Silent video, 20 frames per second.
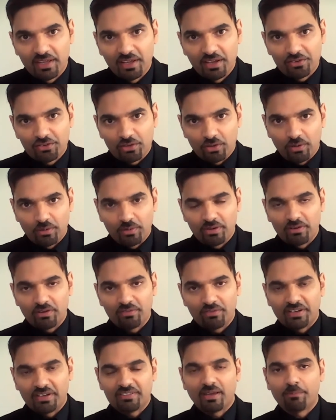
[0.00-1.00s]
So,
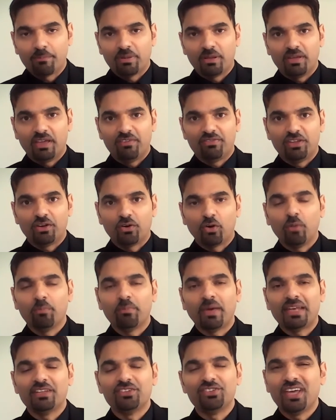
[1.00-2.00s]
for example, if they're all
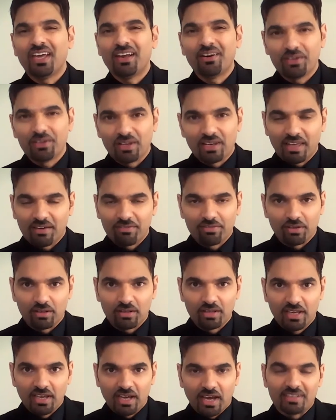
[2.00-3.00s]
managerial
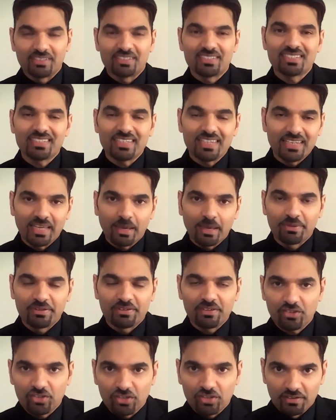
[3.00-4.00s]
level and senior
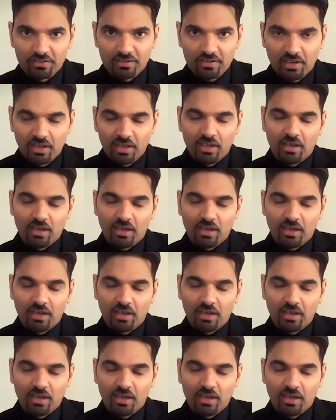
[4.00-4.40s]
positions,